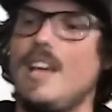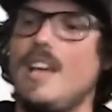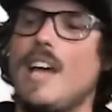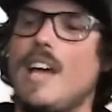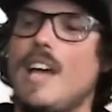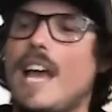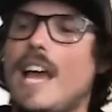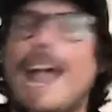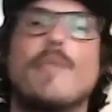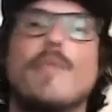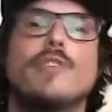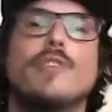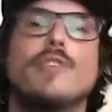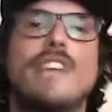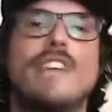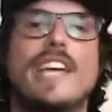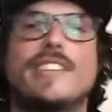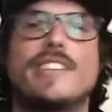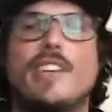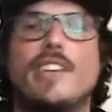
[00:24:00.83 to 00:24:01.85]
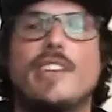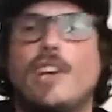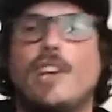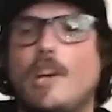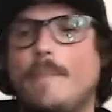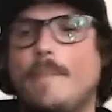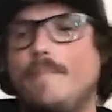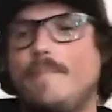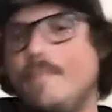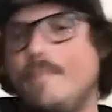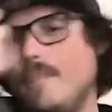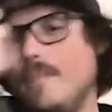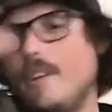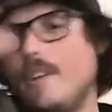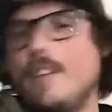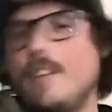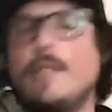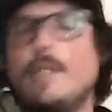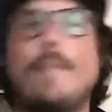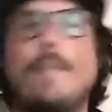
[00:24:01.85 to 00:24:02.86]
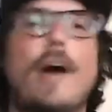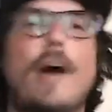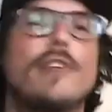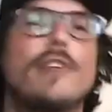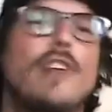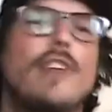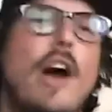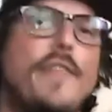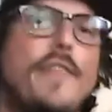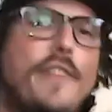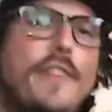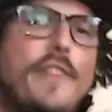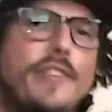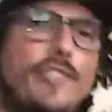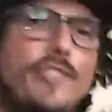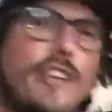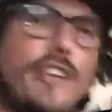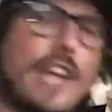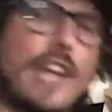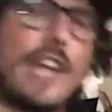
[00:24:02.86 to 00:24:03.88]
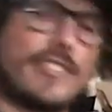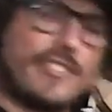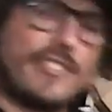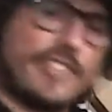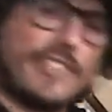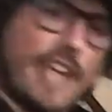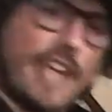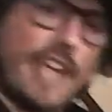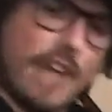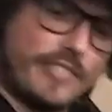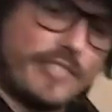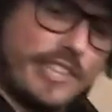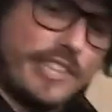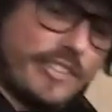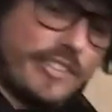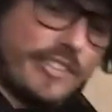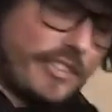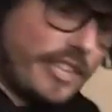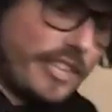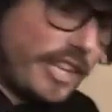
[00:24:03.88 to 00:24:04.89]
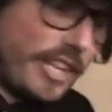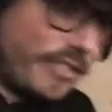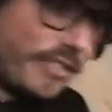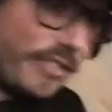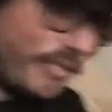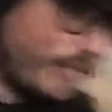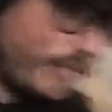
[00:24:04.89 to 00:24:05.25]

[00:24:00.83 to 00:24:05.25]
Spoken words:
And I will take the belt off of it so you guys can see how detailed it is.